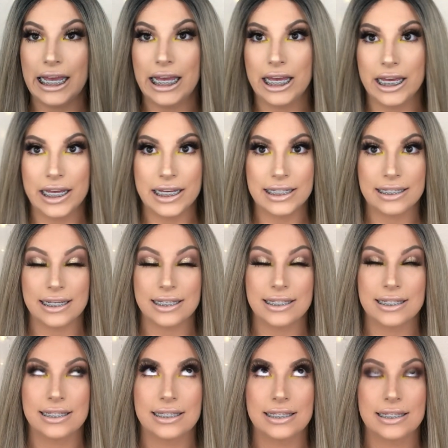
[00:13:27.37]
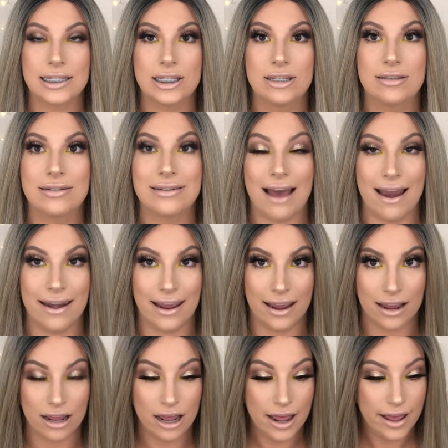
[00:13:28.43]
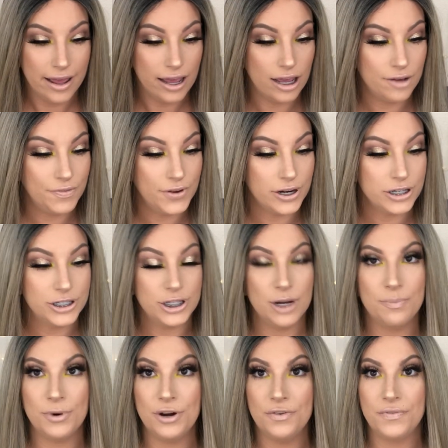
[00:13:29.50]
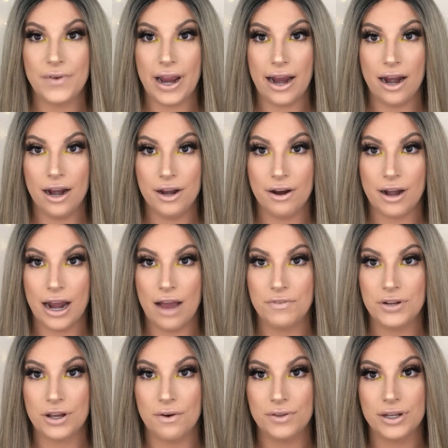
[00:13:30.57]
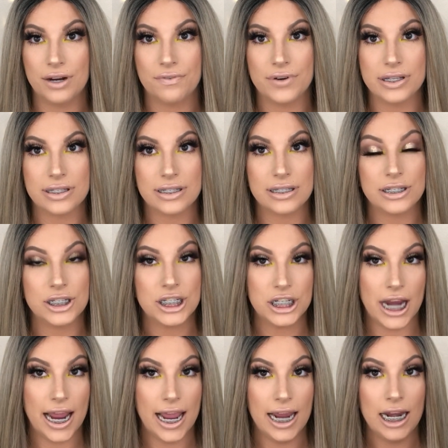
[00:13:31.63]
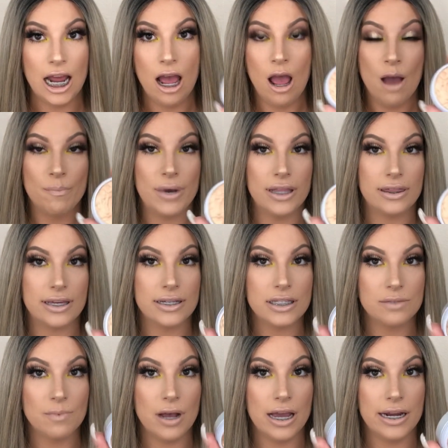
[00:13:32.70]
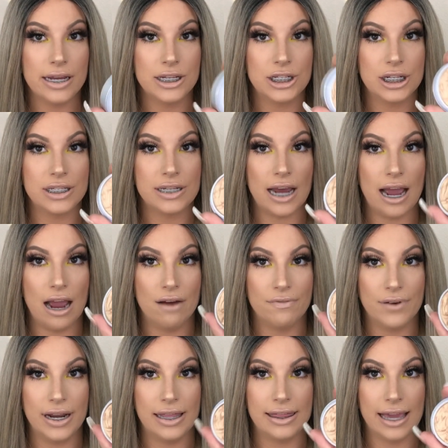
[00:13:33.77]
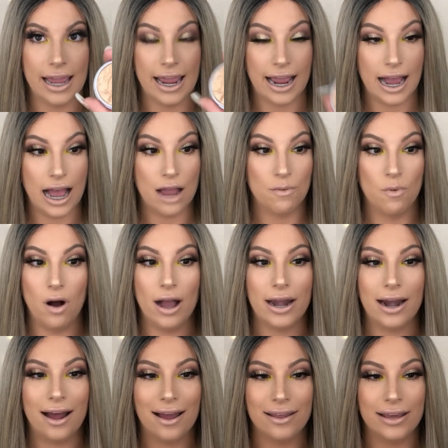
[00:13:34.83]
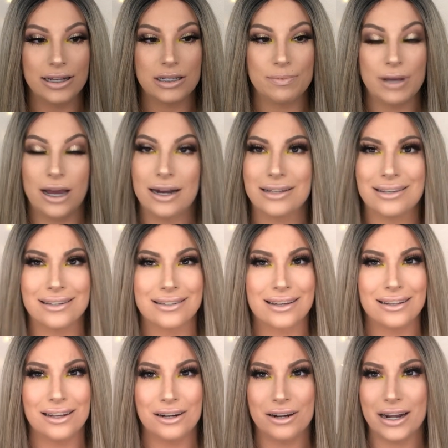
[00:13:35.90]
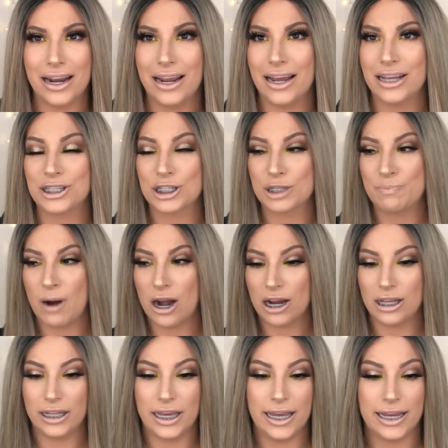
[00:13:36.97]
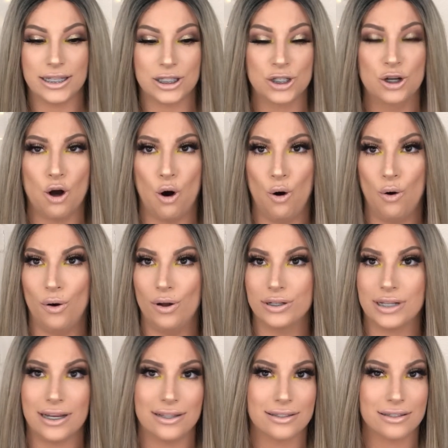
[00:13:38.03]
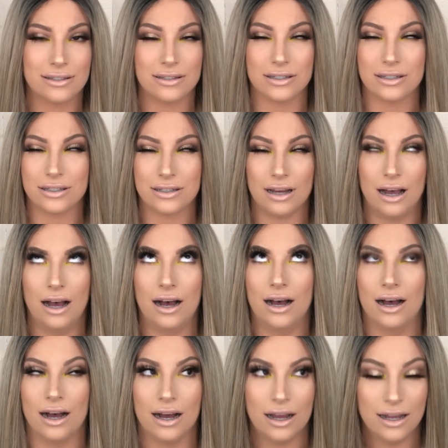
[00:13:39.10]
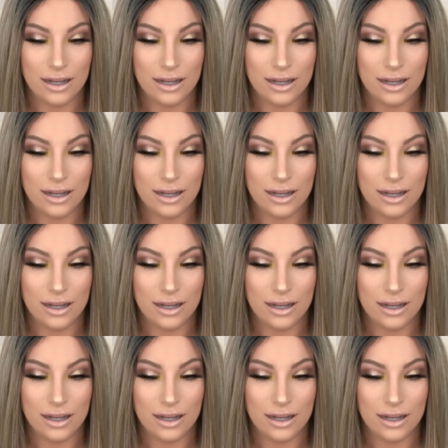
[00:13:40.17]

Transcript: is stunning. If you're super fair, you're gonna have to go with a different shade, but this one is just everything I want in a highlight, to be honest. It's glittery, it's sparkly, it's gold, it's just, I'm